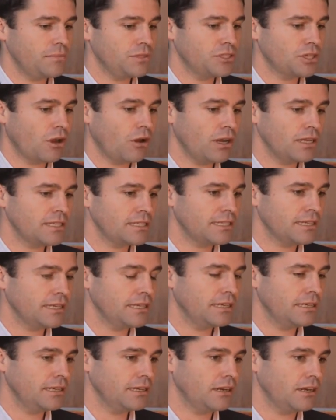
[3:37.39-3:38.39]
So I'd
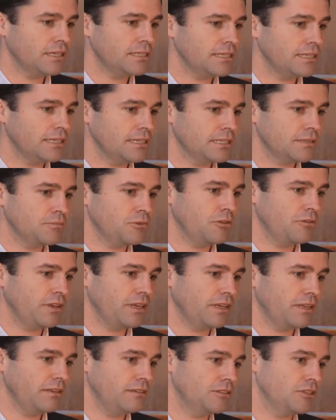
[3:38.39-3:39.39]
see us
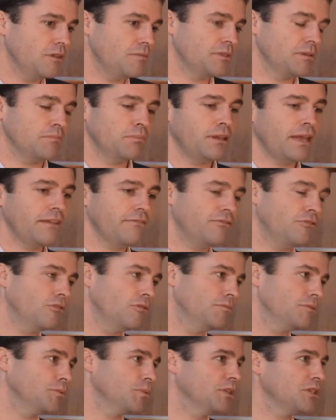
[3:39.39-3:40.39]
moving in terms of platforms.